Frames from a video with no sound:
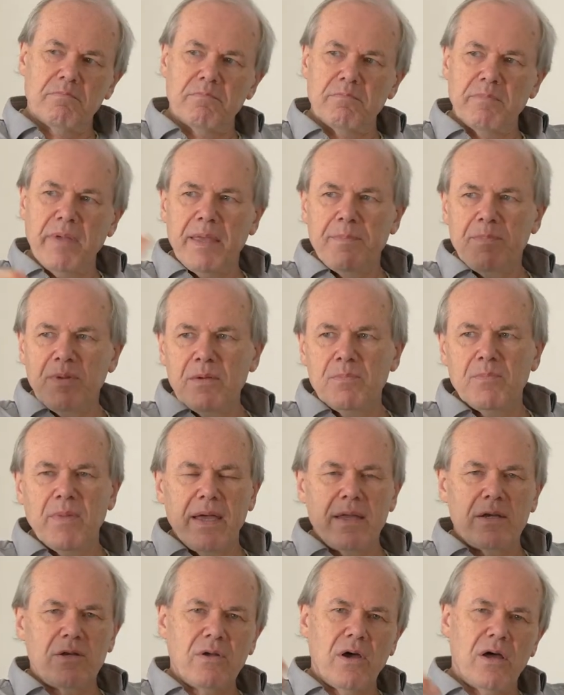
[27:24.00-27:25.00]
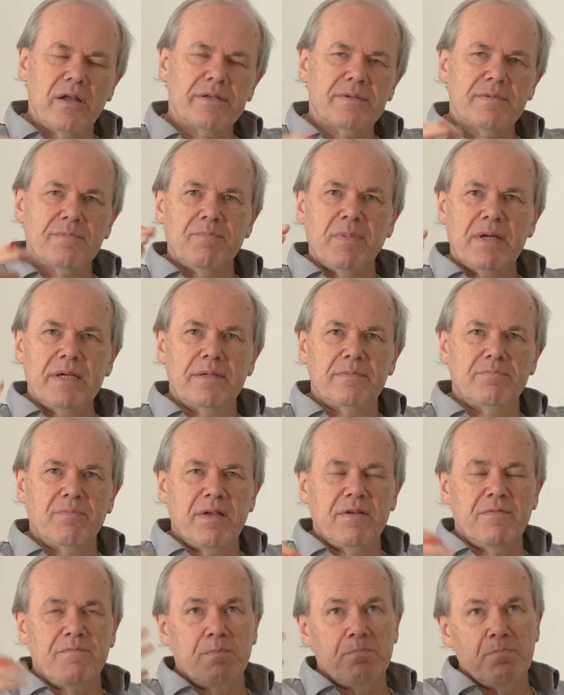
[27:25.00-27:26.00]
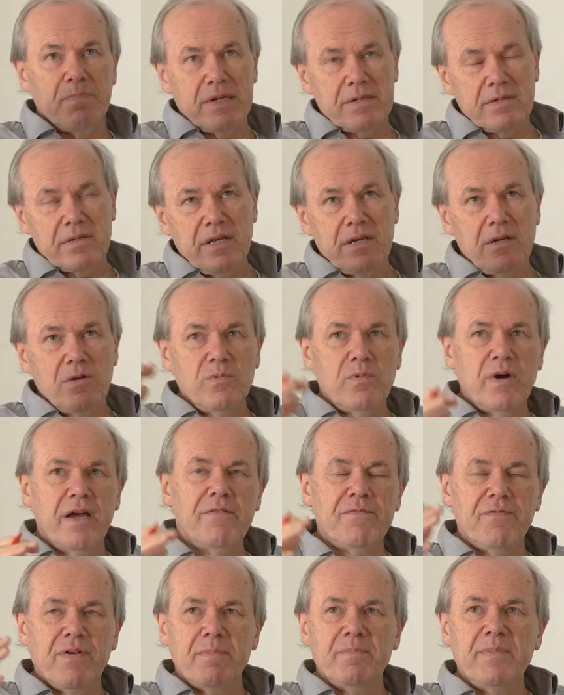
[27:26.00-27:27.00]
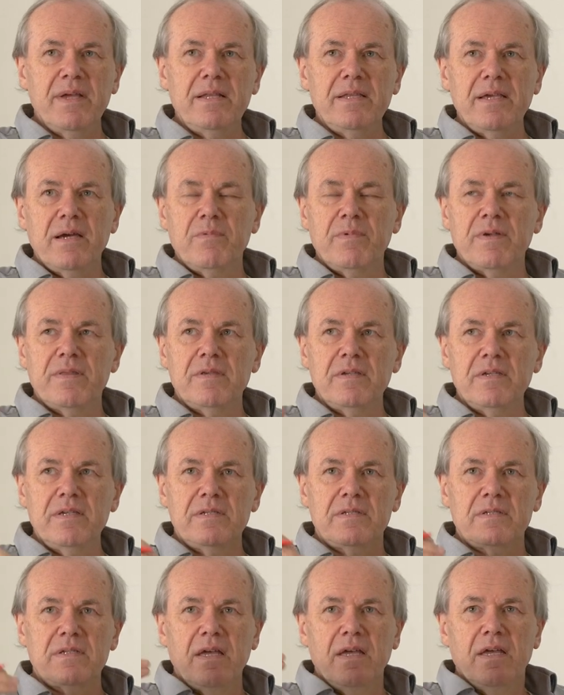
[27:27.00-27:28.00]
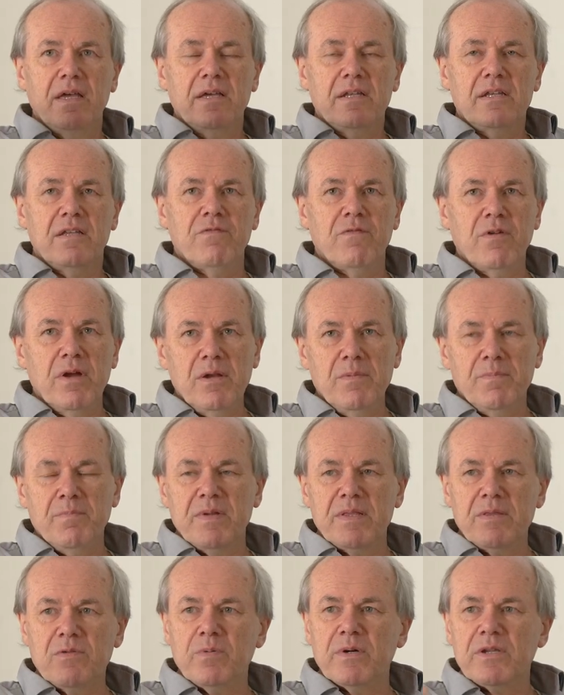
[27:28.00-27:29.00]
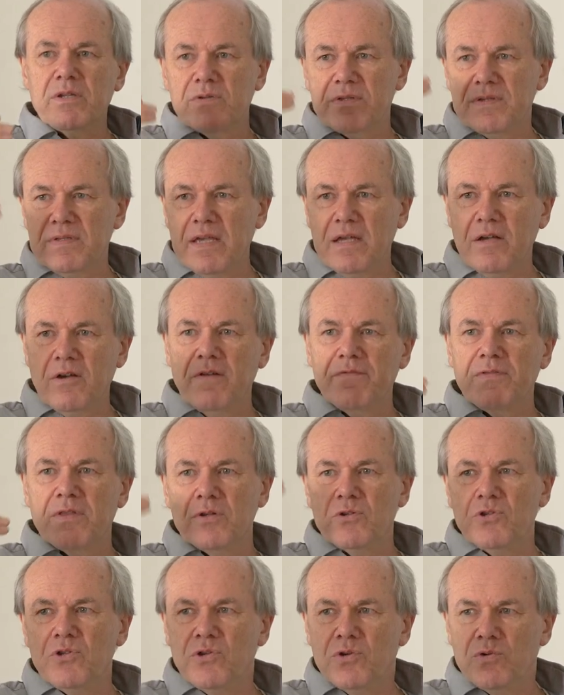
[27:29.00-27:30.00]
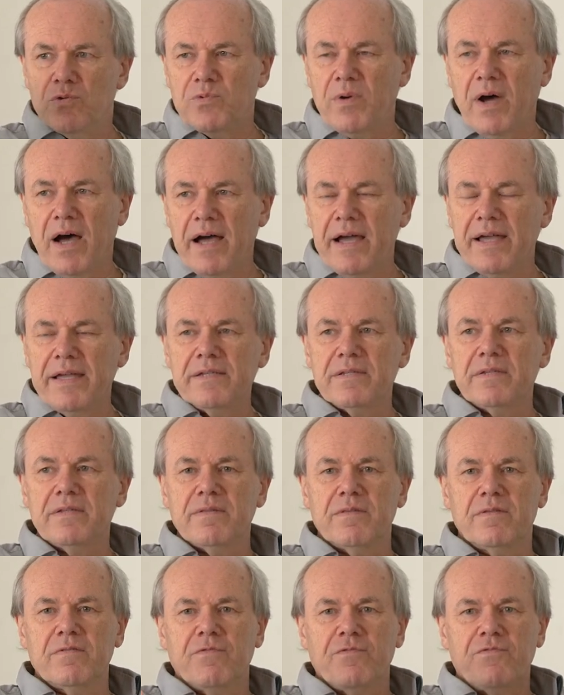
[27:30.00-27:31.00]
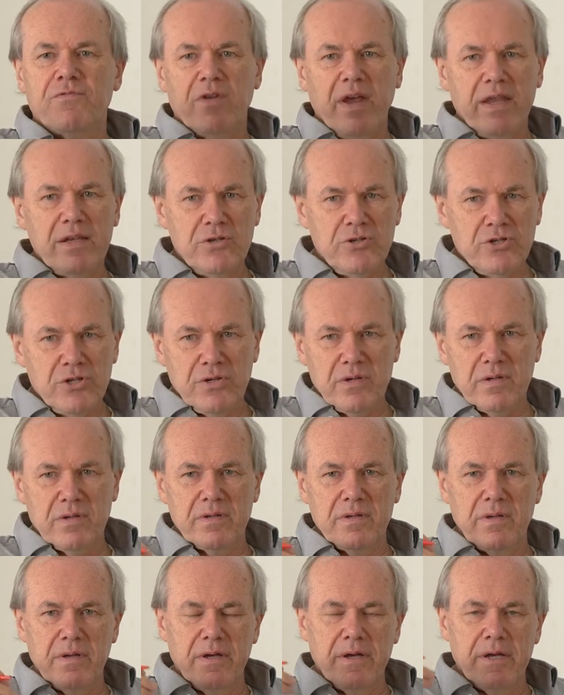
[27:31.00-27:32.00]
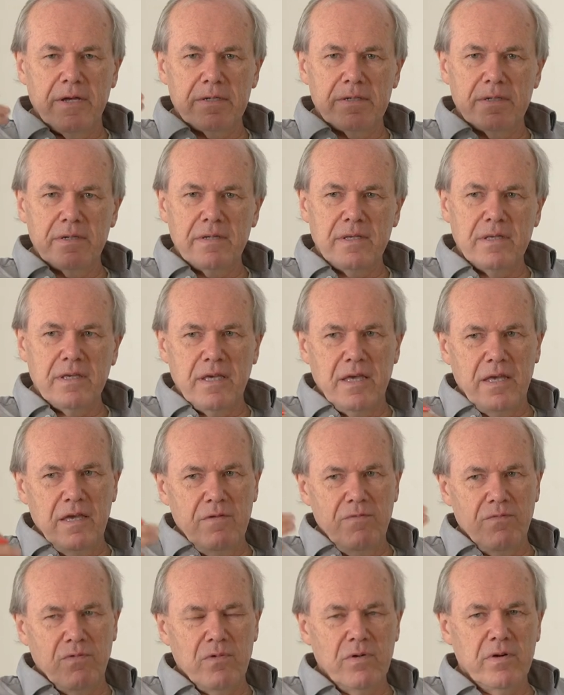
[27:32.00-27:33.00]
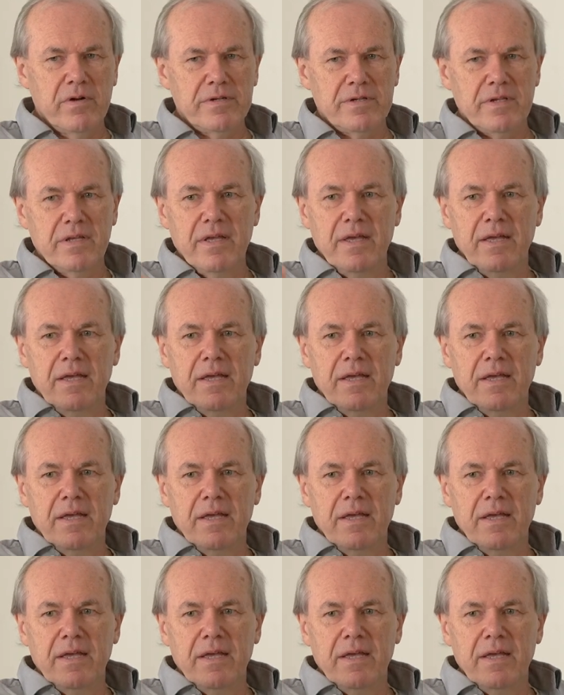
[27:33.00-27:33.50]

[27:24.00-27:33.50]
maybe not, but in a way familiar with these developments when you think of the new right, the French keyword,